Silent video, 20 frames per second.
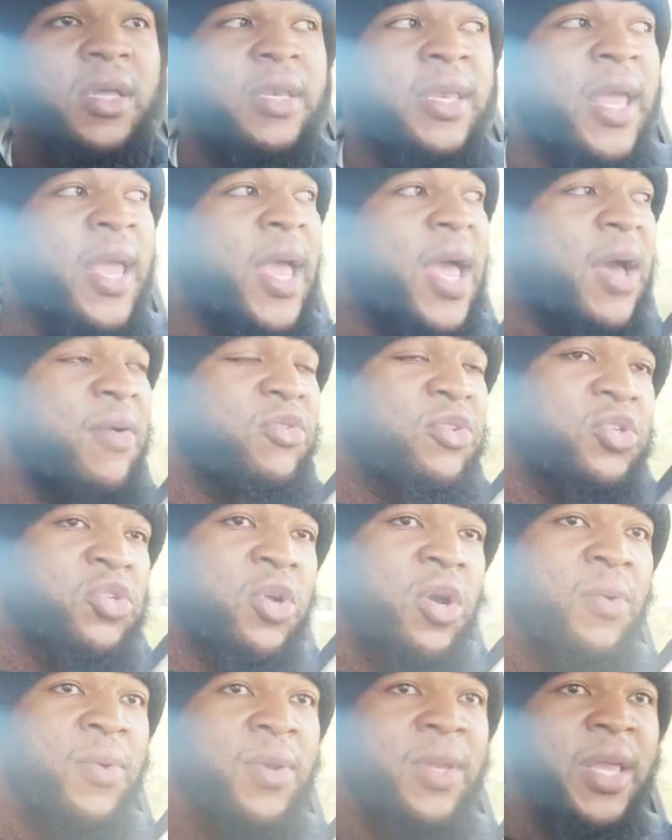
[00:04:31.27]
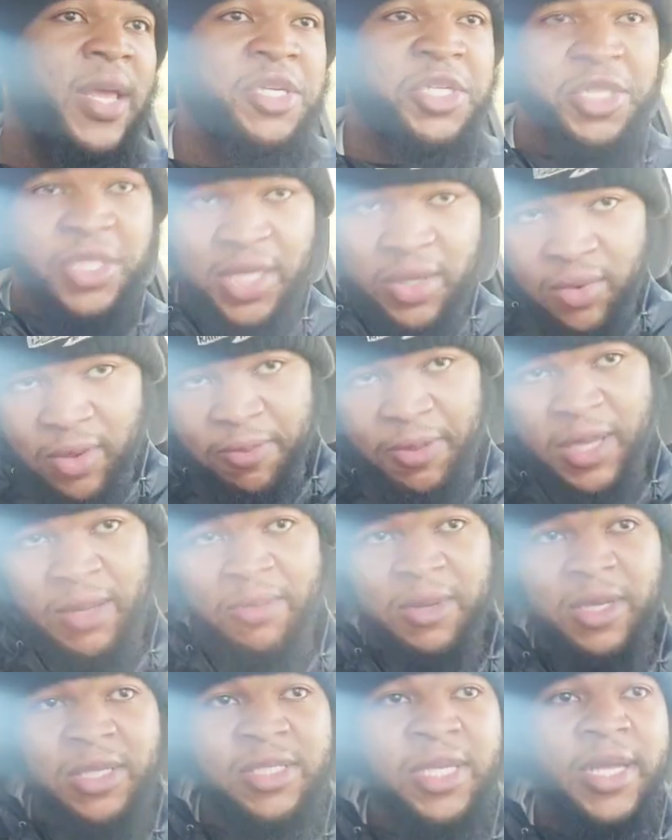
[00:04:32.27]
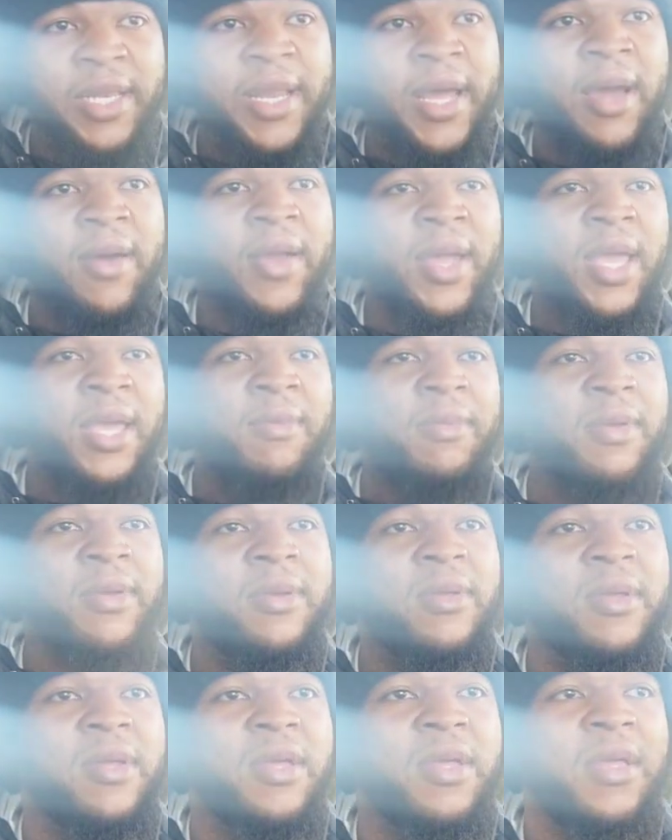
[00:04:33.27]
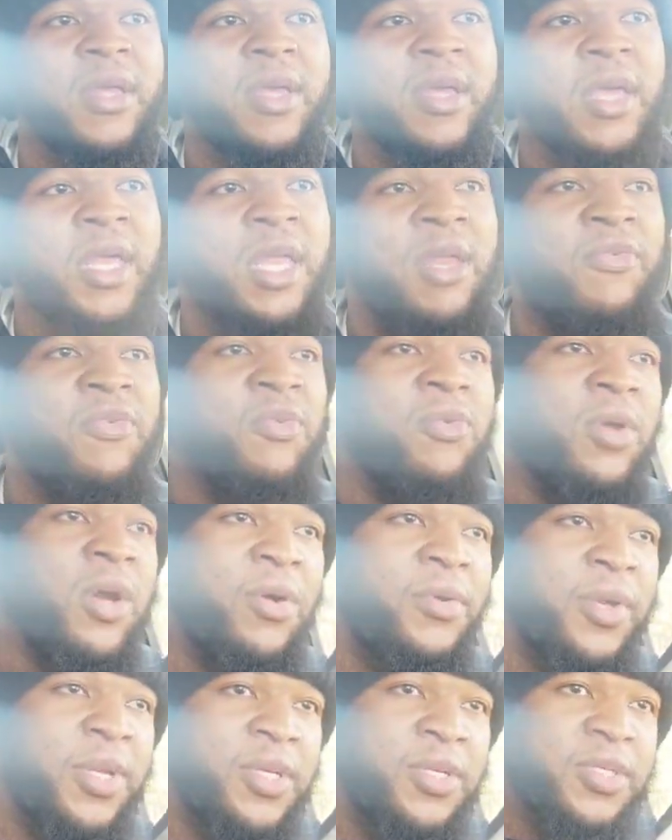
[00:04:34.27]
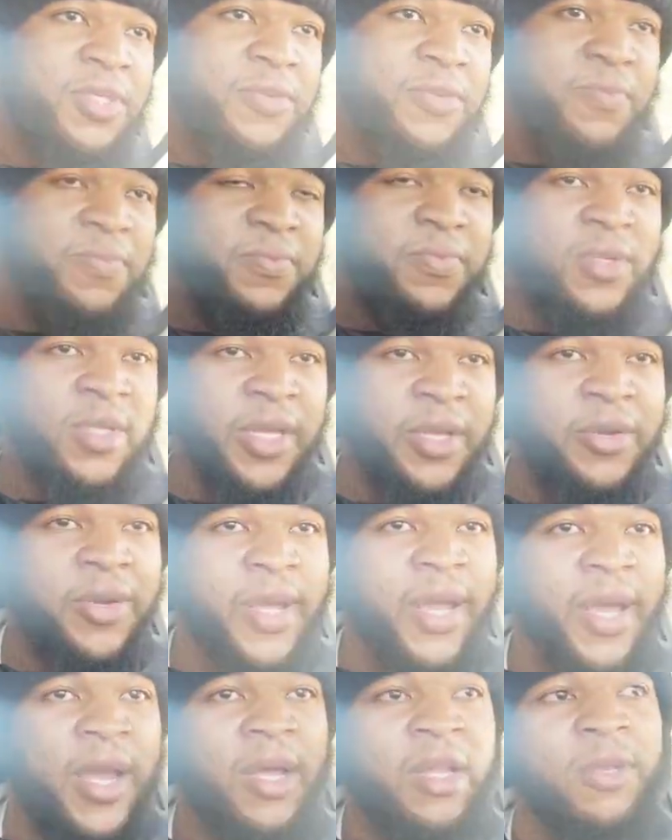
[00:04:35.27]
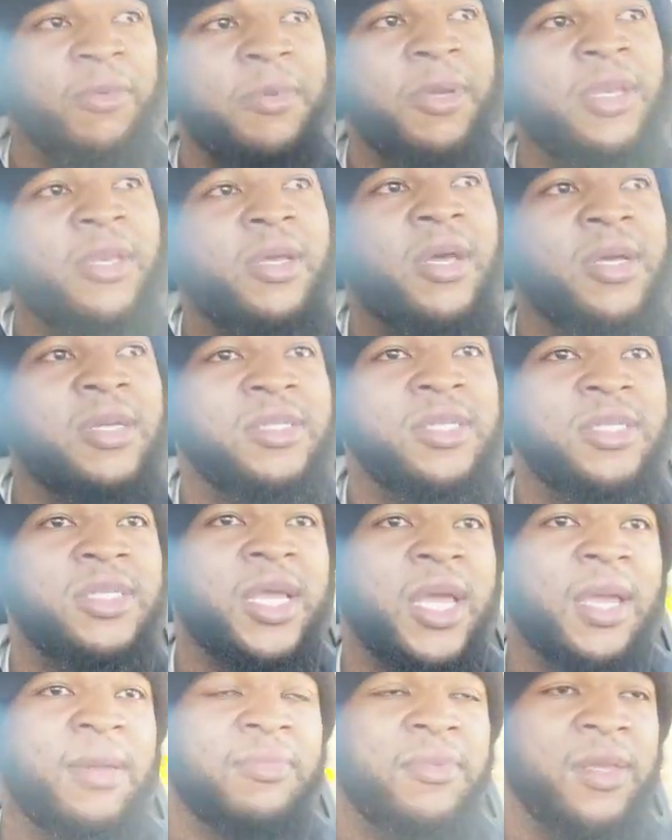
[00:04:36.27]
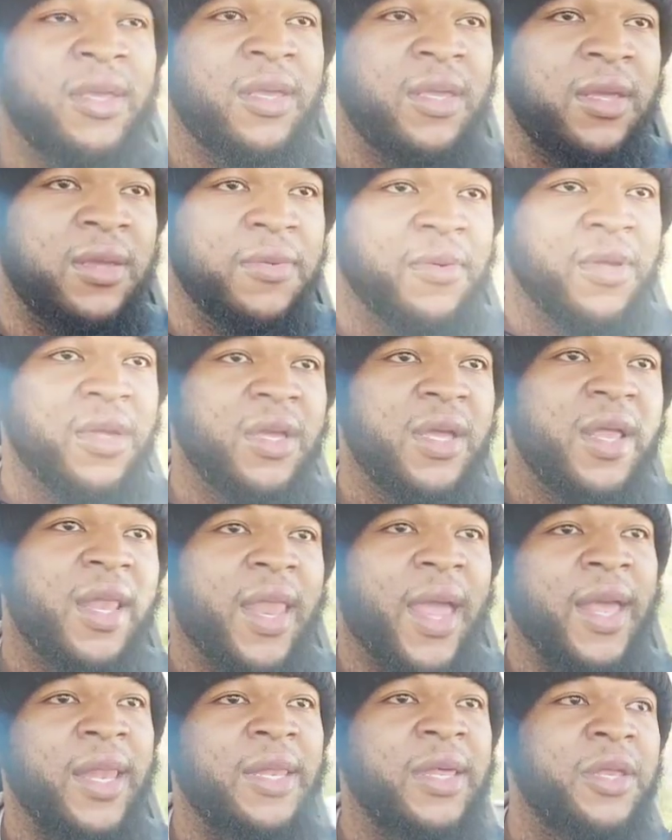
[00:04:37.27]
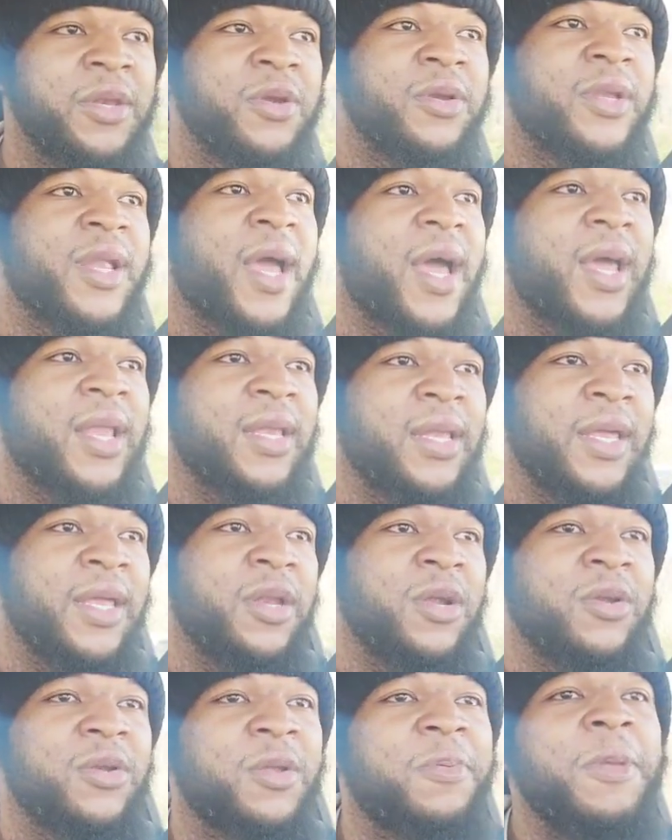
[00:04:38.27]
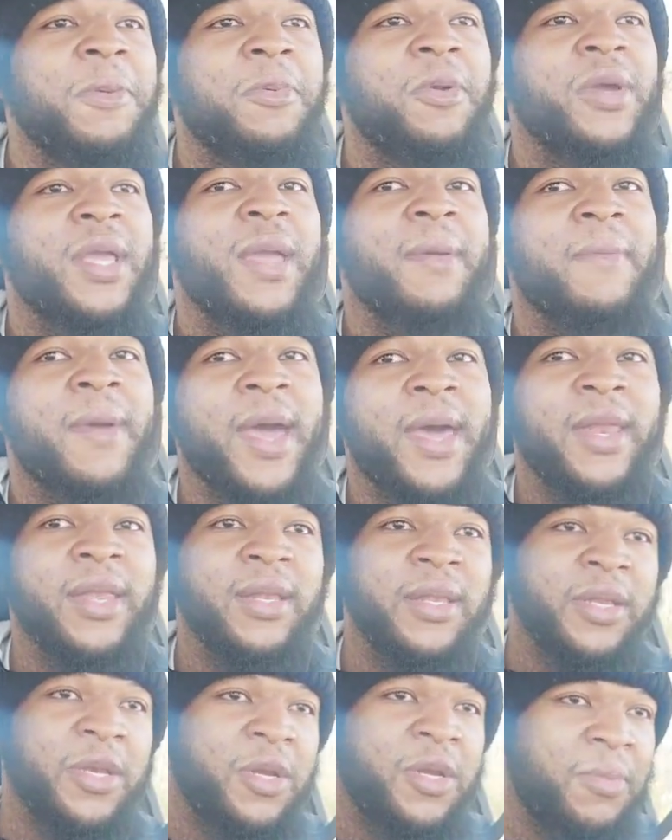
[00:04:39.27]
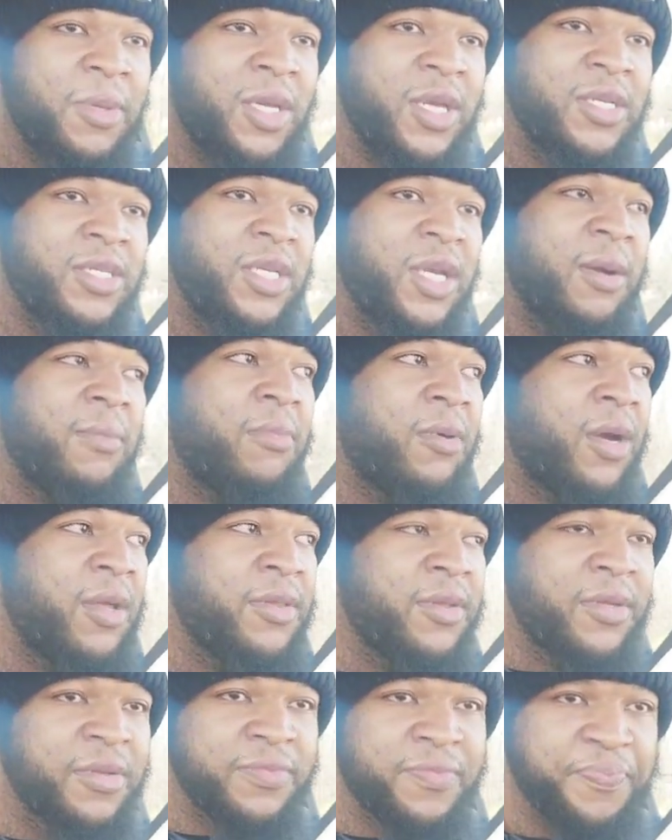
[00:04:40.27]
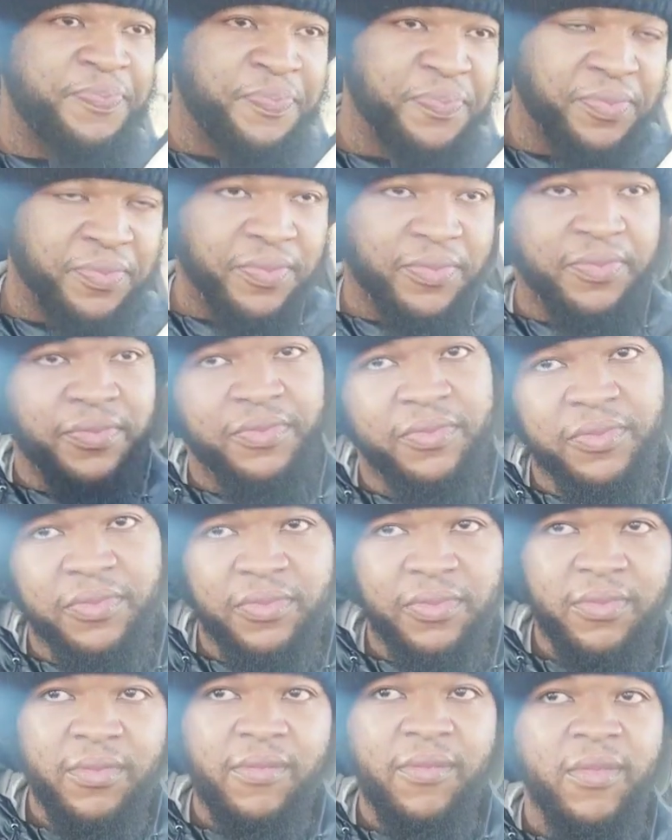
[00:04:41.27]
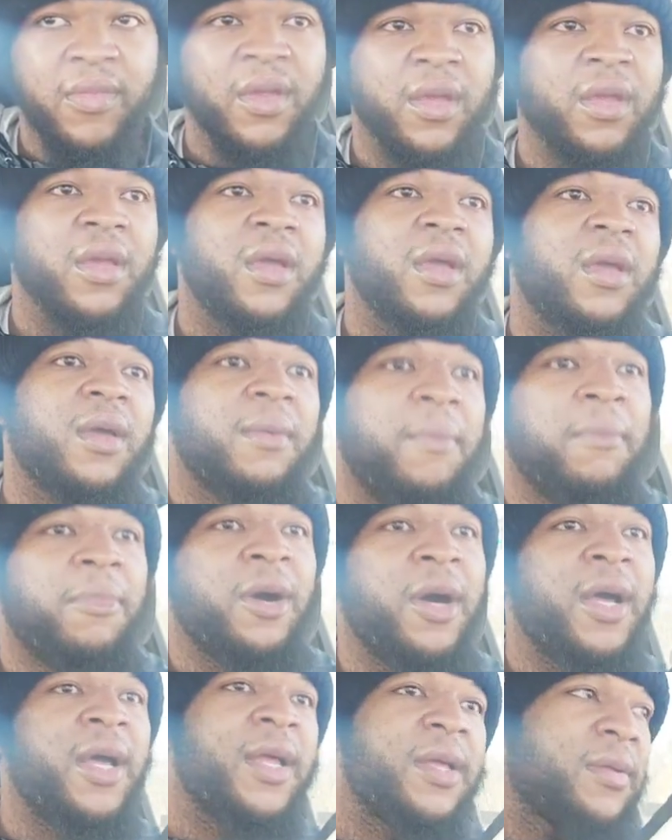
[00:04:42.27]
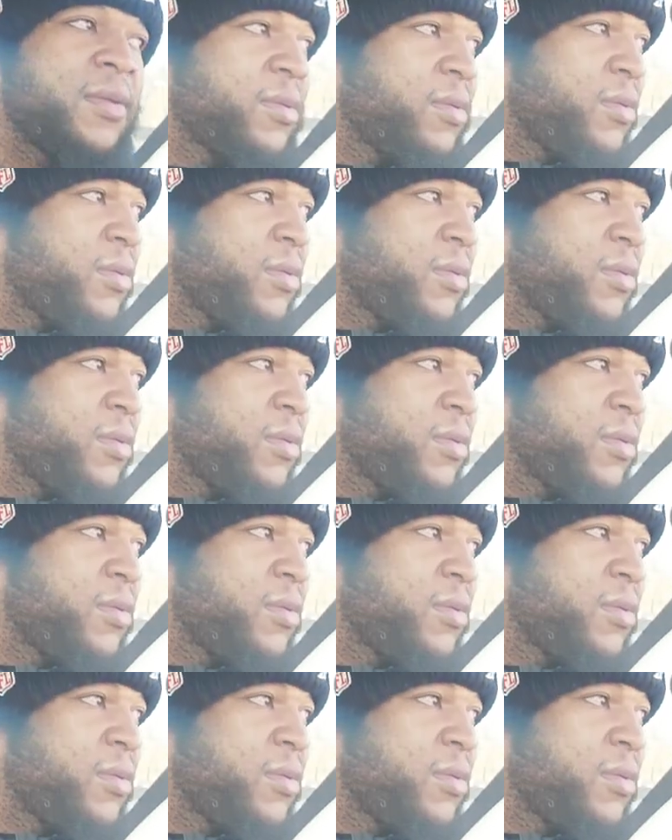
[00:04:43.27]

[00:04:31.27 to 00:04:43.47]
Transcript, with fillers: they have a strong relationship with PBC and Al Haymon and if you notice, Leonard Ellerbe does the same thing. Like Leonard, not Leonard. The people don't get mad at Leonard because he a brother. But